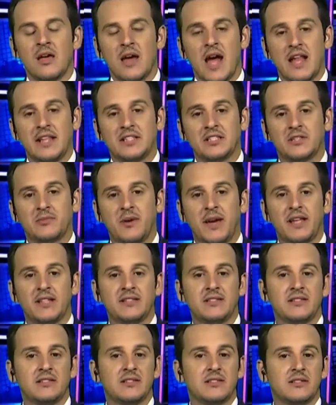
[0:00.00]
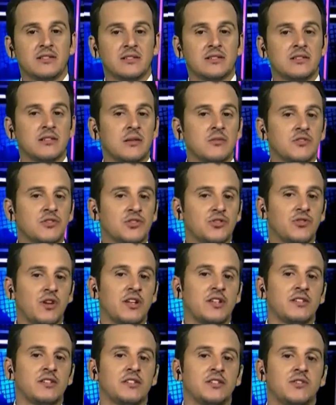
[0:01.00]
And in Spain, citizens
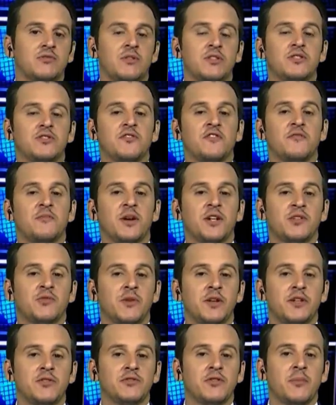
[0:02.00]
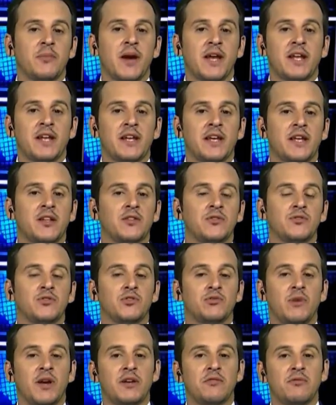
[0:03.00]
demonstrate in the streets of Madrid to demand an end to
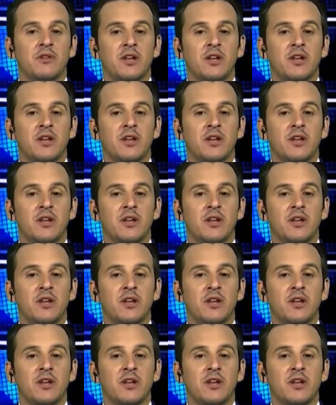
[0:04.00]
trade